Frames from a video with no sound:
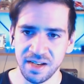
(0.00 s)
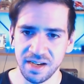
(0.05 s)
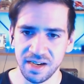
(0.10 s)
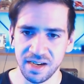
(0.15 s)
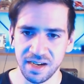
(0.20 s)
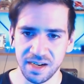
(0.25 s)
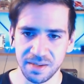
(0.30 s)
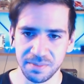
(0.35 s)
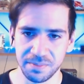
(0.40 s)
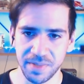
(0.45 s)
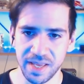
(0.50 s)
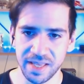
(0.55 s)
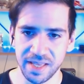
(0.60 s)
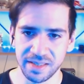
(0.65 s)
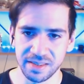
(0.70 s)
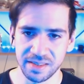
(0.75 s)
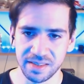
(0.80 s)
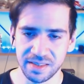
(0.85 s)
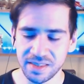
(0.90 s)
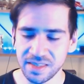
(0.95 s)
Um,
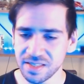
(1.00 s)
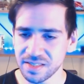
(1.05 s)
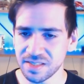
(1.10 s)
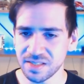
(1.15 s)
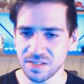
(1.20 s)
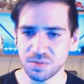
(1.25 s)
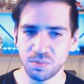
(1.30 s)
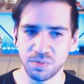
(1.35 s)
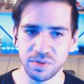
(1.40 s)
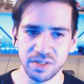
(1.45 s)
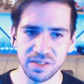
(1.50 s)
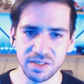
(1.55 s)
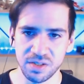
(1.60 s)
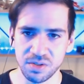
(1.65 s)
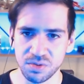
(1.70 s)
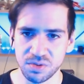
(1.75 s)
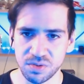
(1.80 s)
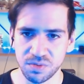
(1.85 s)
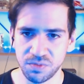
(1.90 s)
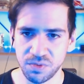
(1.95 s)
and this is really
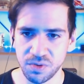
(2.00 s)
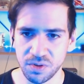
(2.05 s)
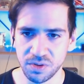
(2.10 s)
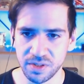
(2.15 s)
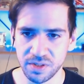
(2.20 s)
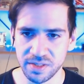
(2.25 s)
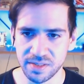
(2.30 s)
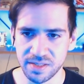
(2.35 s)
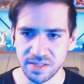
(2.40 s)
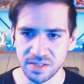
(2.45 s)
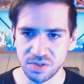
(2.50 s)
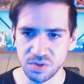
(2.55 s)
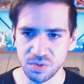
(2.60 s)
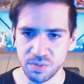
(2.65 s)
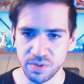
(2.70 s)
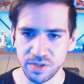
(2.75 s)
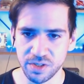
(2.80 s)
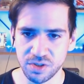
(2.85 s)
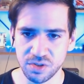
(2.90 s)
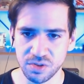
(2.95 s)
useful in
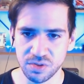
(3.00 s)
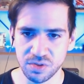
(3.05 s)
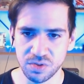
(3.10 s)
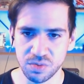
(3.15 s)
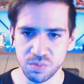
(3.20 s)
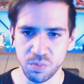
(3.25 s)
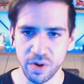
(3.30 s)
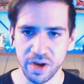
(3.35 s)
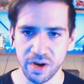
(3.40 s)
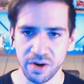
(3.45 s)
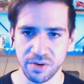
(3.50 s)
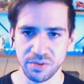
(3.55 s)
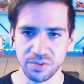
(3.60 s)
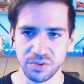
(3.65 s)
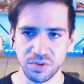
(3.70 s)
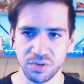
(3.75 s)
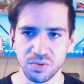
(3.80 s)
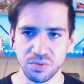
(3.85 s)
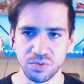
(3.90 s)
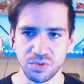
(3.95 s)
situations where
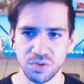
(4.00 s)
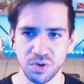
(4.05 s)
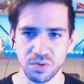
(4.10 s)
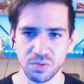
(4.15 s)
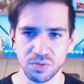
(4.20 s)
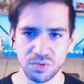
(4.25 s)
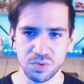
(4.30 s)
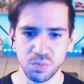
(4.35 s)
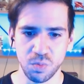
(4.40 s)
you don't